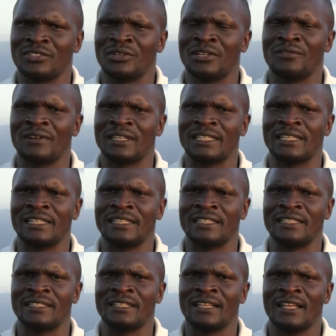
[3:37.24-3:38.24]
soil
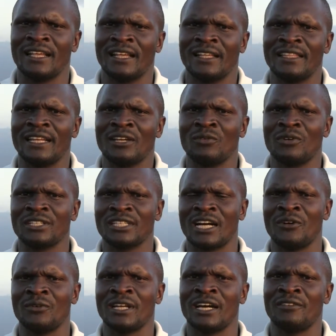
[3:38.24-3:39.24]
fertilities, then what
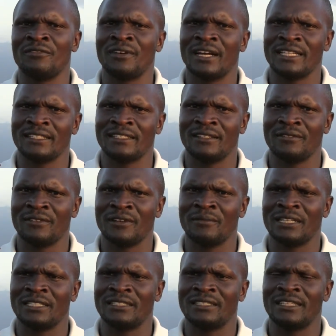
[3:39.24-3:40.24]
I would advise the
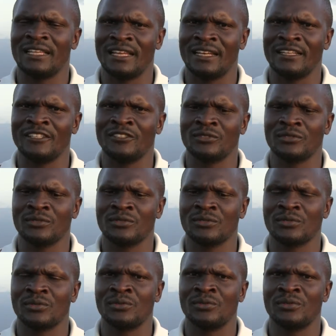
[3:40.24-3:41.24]
farmers then
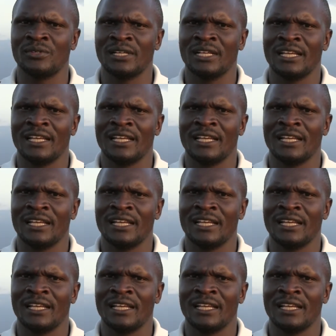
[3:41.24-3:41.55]
is to